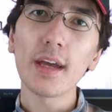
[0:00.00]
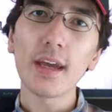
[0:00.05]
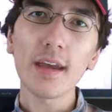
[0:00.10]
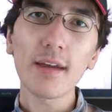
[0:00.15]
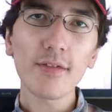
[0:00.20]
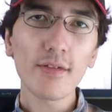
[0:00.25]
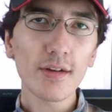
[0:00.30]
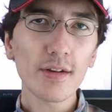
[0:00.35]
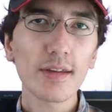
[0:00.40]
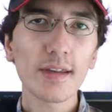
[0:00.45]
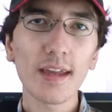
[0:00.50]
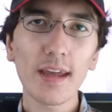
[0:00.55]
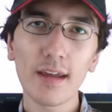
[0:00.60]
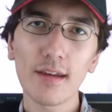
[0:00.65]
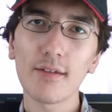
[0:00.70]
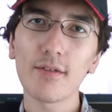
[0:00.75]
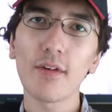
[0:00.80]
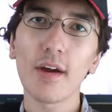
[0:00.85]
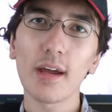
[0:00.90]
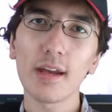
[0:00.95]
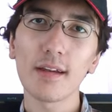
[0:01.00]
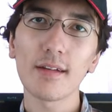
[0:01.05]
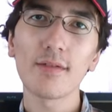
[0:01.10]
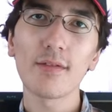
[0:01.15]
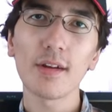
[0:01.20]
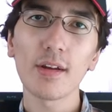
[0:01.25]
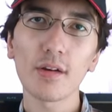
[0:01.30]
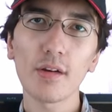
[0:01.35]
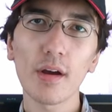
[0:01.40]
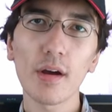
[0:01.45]
If you did find this
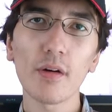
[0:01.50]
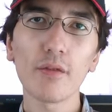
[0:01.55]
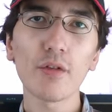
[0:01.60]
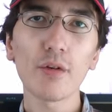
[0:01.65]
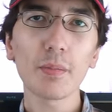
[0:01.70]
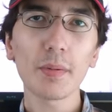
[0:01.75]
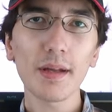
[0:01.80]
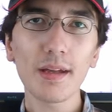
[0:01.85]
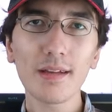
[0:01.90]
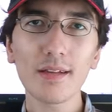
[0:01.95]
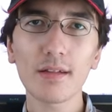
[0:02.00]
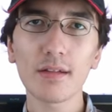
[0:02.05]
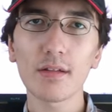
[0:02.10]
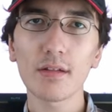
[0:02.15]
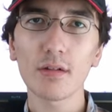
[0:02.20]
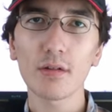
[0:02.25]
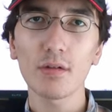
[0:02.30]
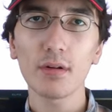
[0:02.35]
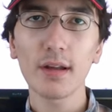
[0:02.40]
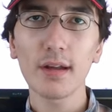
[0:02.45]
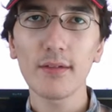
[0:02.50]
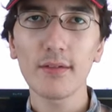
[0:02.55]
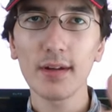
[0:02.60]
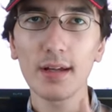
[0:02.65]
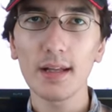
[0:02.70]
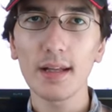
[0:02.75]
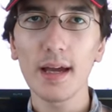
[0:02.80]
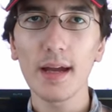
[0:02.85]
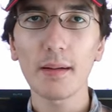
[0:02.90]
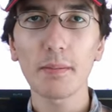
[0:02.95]
video helpful, please consider
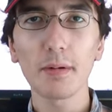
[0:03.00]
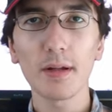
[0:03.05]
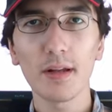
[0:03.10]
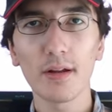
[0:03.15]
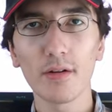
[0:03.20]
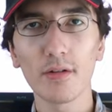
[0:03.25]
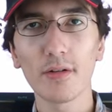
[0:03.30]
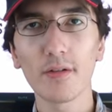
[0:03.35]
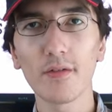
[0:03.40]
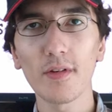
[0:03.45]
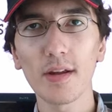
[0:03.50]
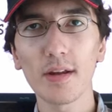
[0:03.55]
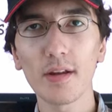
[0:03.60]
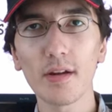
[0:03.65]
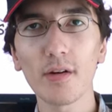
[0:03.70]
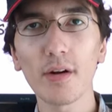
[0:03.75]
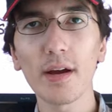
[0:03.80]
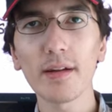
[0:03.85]
leaving a like below the video,